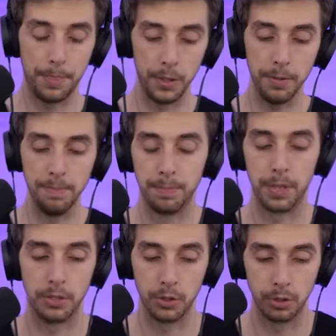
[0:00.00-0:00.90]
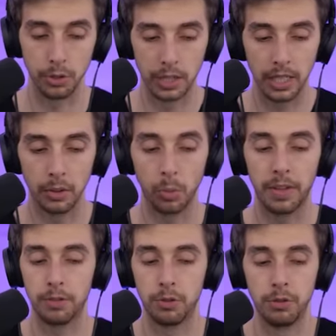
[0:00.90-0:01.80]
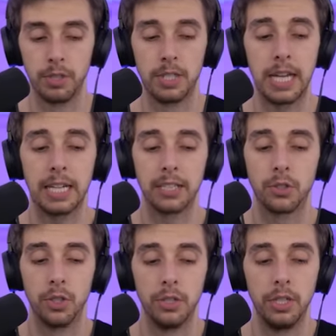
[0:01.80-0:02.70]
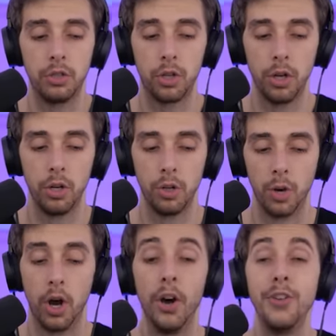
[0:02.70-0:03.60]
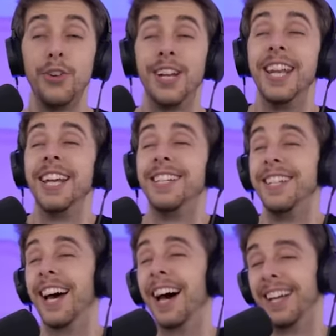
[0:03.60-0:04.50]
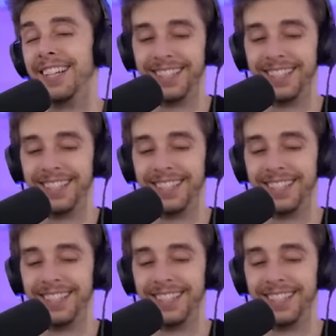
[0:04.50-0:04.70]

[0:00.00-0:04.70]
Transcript: Boom! Press is just killed. 1,200 attack gets turned into 189.